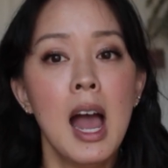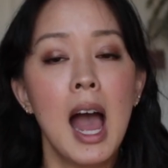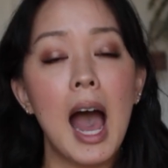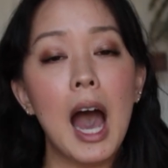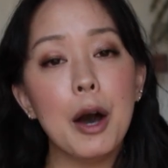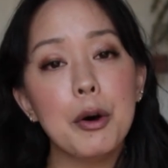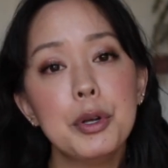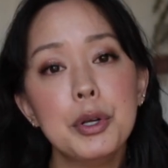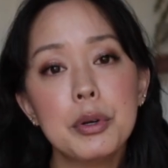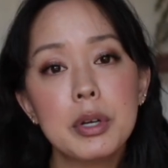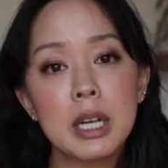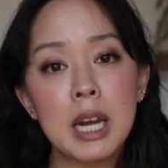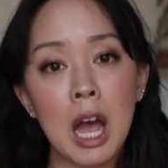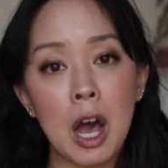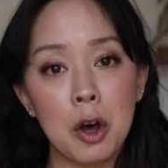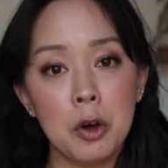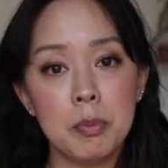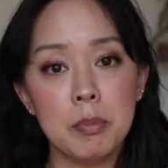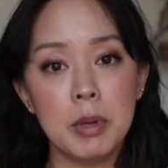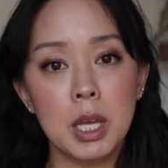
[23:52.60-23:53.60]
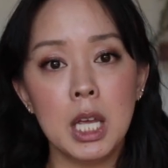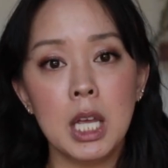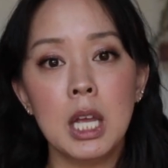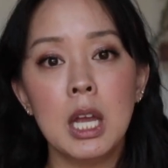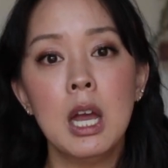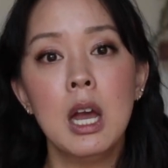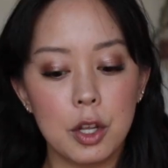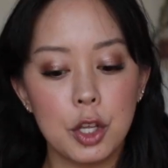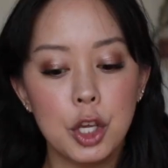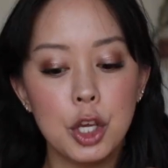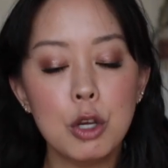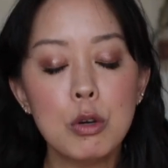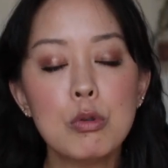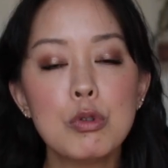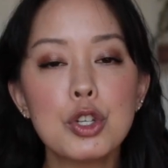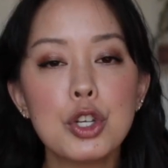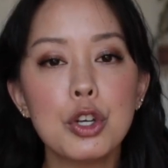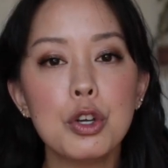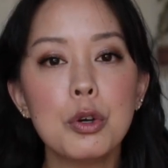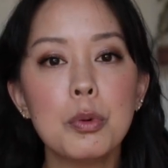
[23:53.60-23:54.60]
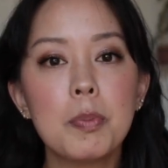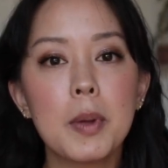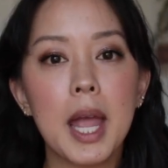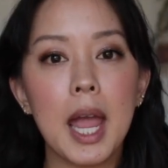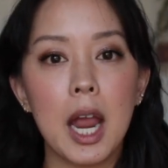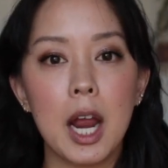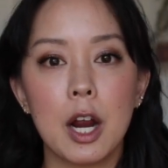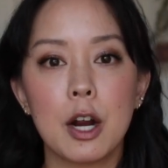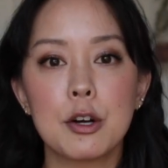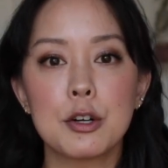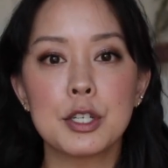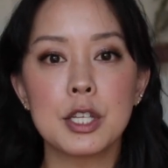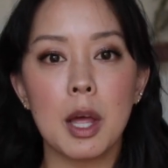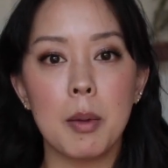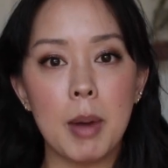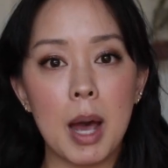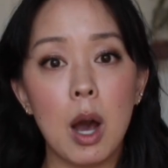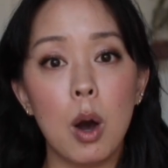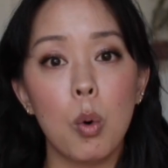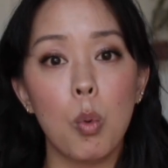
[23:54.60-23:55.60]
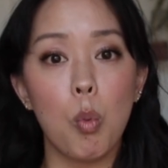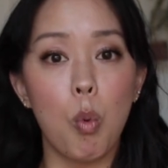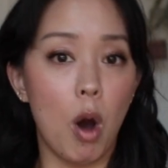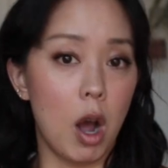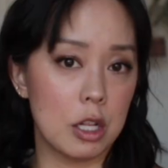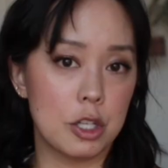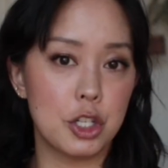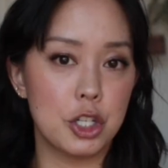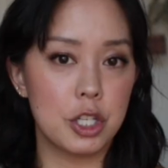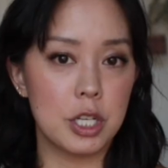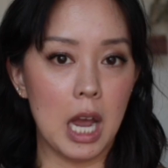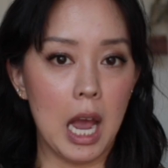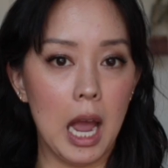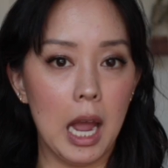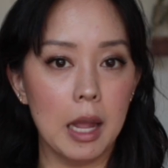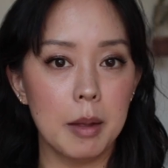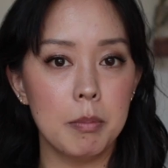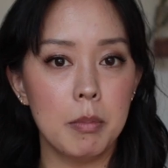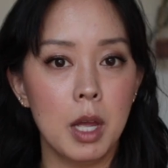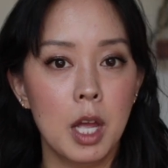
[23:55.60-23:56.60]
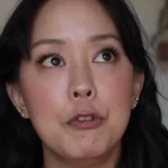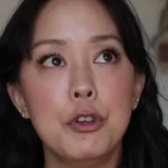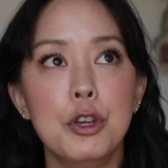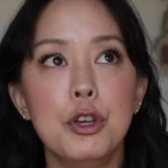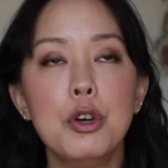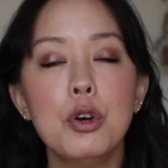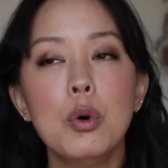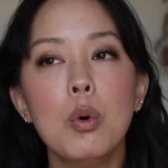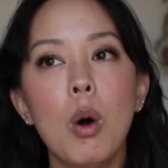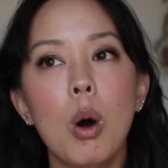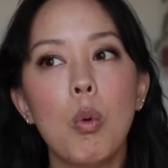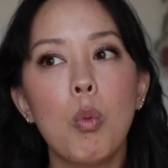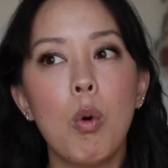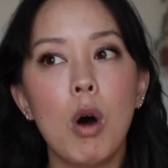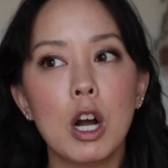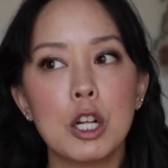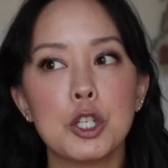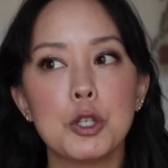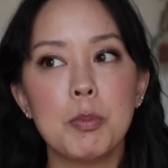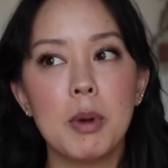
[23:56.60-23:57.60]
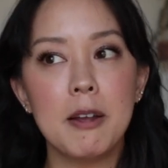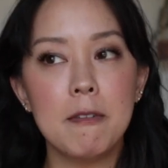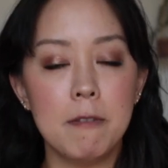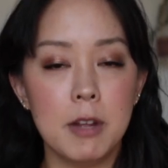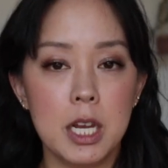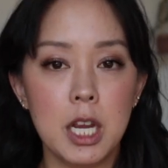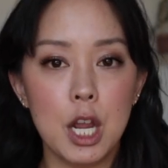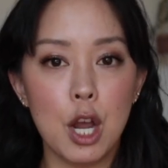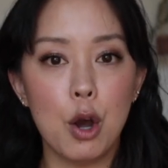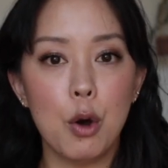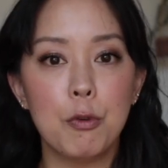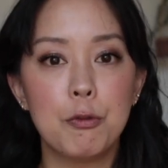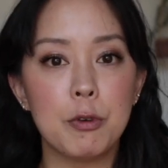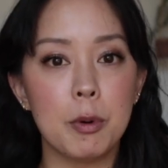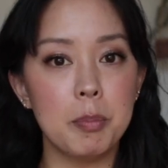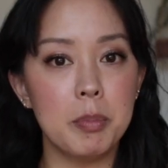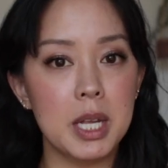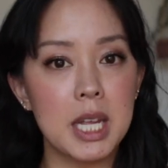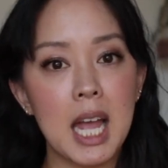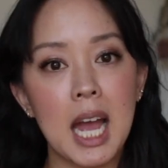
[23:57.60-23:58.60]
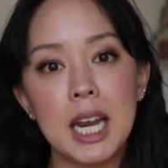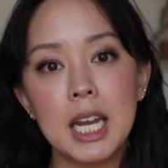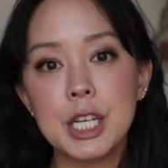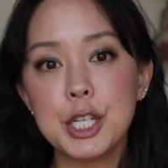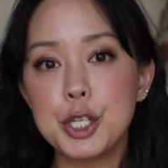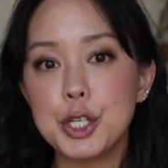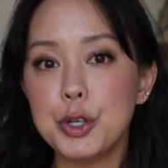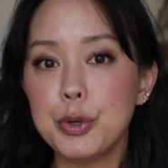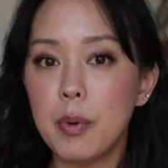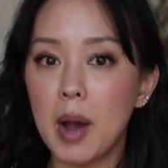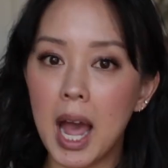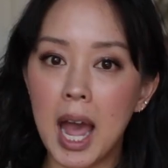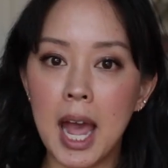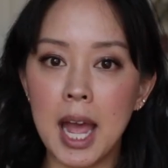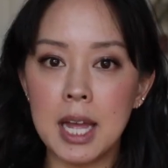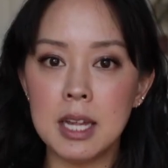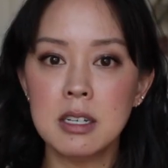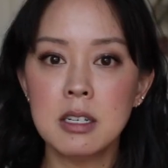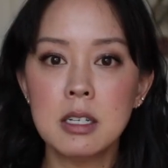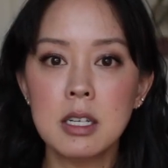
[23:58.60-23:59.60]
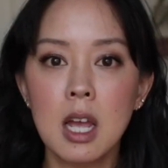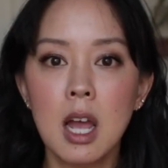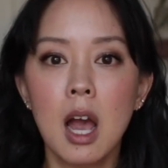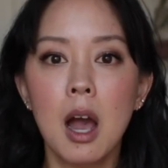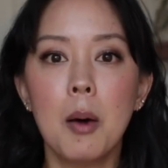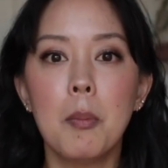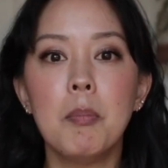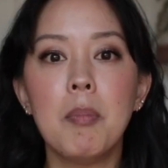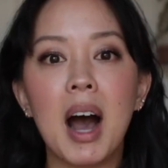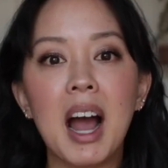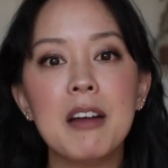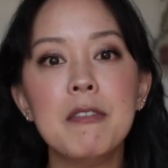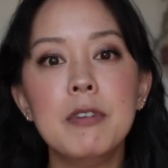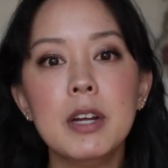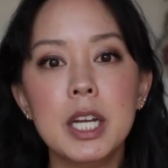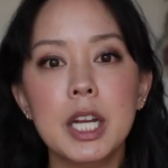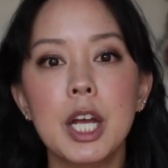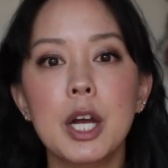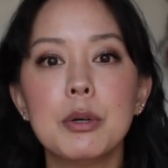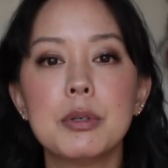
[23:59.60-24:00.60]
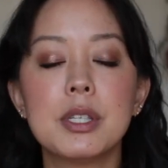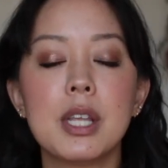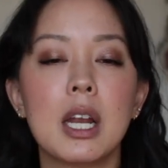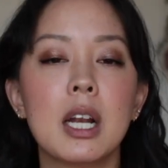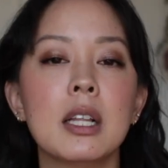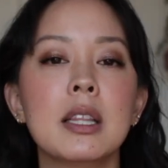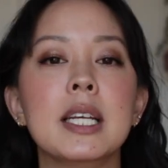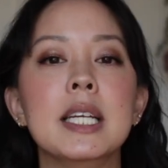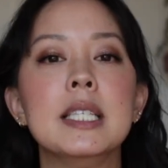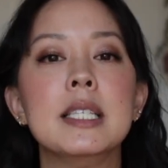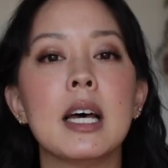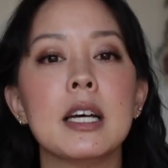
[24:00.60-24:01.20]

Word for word: How you can help me: YouTube cares about watch time. If you watch my video from beginning to end, my video suddenly